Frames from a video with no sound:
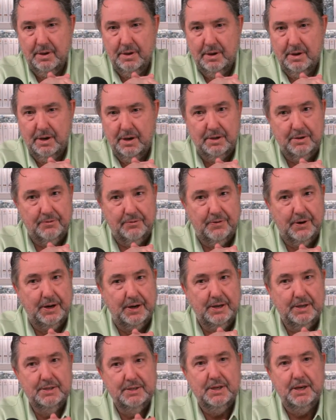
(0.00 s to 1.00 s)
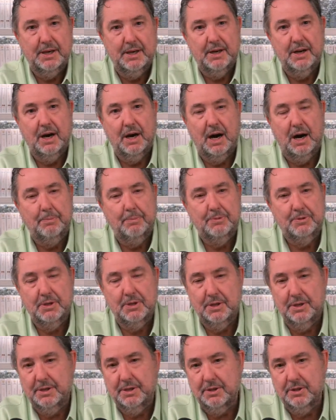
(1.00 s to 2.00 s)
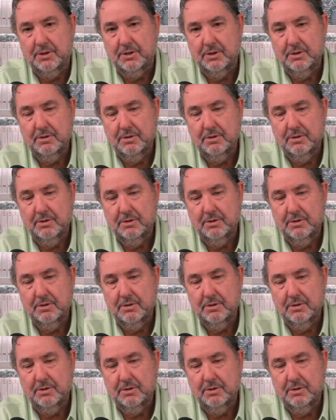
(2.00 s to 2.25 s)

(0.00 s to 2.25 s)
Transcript: A defiant and obstinate